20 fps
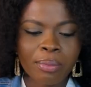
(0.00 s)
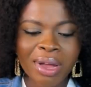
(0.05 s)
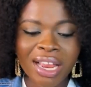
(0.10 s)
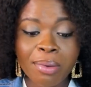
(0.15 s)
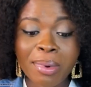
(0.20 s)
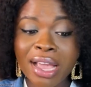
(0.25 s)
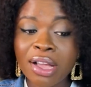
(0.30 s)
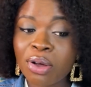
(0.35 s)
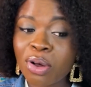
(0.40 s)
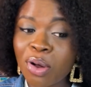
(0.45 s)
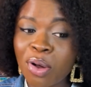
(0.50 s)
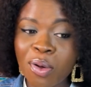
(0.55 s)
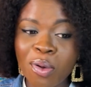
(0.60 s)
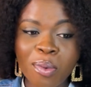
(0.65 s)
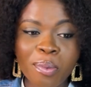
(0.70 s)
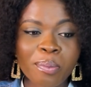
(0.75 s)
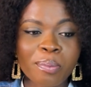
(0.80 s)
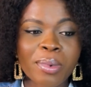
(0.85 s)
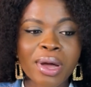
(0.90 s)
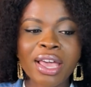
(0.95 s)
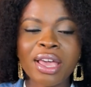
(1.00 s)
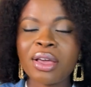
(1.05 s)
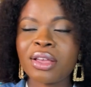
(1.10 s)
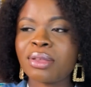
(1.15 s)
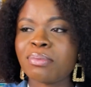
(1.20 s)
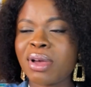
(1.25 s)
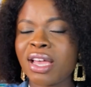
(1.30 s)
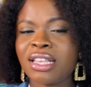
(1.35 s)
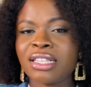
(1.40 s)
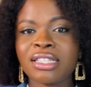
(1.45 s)
By the time I got home,
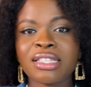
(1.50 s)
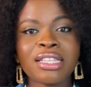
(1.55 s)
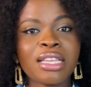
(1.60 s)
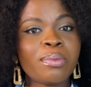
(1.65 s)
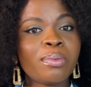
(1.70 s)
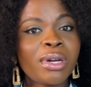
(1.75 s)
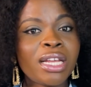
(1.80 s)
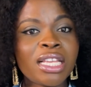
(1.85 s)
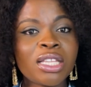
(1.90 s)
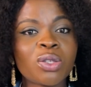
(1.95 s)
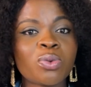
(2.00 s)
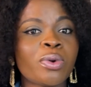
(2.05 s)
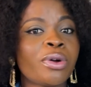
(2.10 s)
my siblings